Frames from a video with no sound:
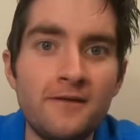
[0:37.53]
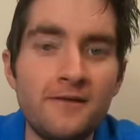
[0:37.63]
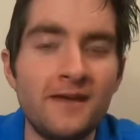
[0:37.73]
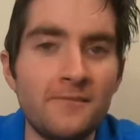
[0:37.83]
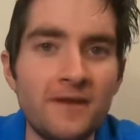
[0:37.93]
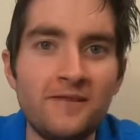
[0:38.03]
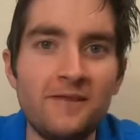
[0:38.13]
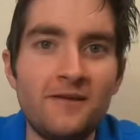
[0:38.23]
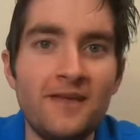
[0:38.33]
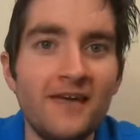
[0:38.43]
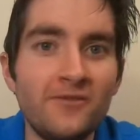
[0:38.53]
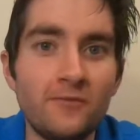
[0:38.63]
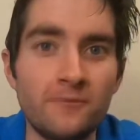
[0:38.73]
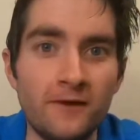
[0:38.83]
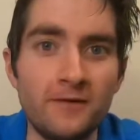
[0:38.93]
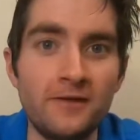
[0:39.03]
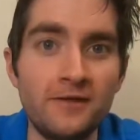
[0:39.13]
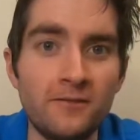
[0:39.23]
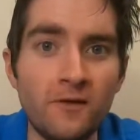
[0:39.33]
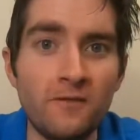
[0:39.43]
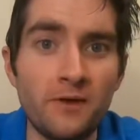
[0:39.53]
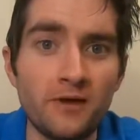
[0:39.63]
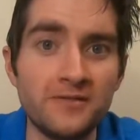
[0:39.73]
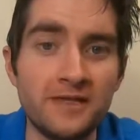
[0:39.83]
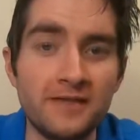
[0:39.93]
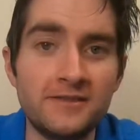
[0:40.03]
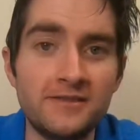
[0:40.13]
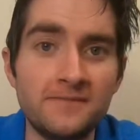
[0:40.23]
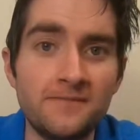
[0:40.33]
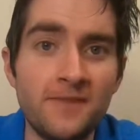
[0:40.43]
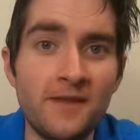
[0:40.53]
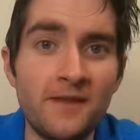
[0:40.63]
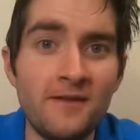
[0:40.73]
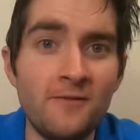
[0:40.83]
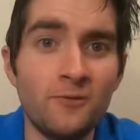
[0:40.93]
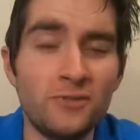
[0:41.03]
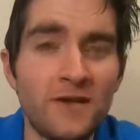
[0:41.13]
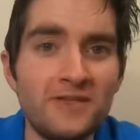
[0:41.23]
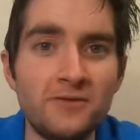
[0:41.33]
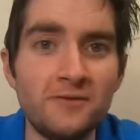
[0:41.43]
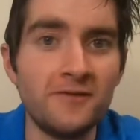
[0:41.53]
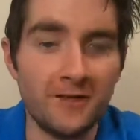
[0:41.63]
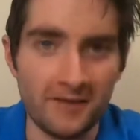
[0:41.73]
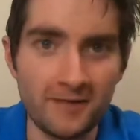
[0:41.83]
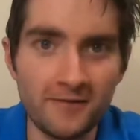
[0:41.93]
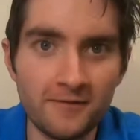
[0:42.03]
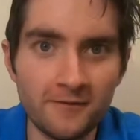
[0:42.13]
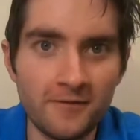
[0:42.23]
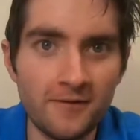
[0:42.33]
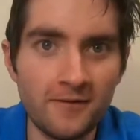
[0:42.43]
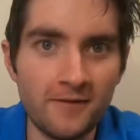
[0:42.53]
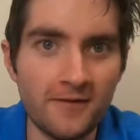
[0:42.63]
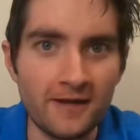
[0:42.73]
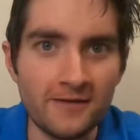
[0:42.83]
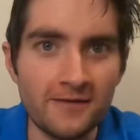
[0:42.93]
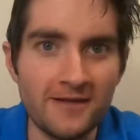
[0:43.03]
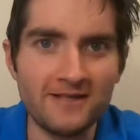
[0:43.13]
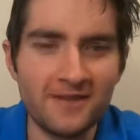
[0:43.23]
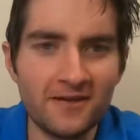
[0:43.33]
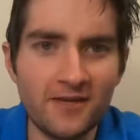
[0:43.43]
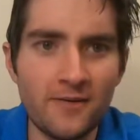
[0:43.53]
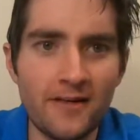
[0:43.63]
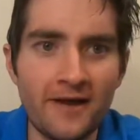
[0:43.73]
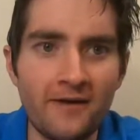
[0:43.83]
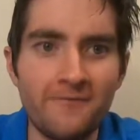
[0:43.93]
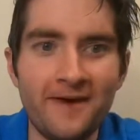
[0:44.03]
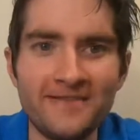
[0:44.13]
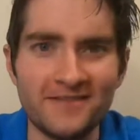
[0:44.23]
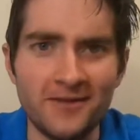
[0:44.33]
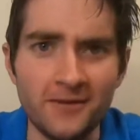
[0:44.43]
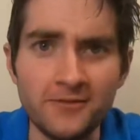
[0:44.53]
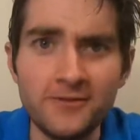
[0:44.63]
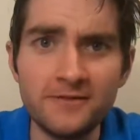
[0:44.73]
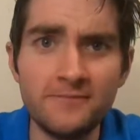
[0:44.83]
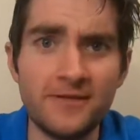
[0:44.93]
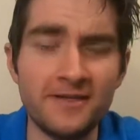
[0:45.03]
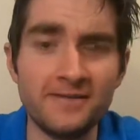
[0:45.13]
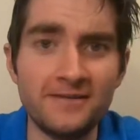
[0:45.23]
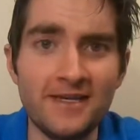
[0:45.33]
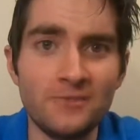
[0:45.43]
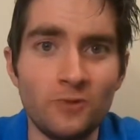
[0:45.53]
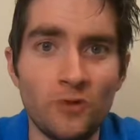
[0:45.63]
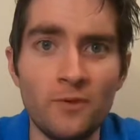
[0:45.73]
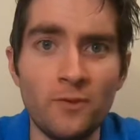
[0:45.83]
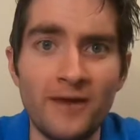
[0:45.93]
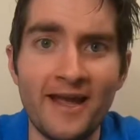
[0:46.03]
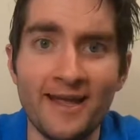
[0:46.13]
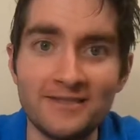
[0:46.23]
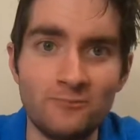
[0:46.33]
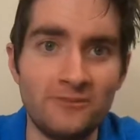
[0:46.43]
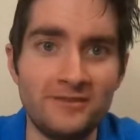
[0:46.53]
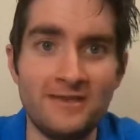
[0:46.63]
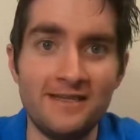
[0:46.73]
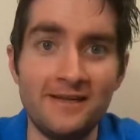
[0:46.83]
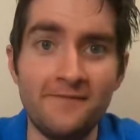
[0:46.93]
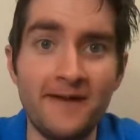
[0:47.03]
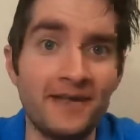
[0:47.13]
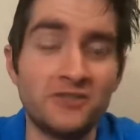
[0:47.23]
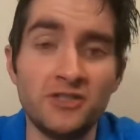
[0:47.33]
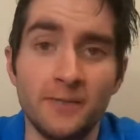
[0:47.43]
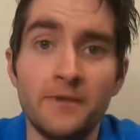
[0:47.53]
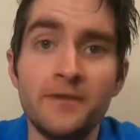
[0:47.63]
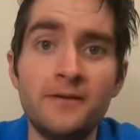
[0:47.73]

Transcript: that it made the Kessel Run in 12 parsecs, which makes you think that he's talking about how fast it goes, because that's what Obi-Wan asked, was it a fast ship?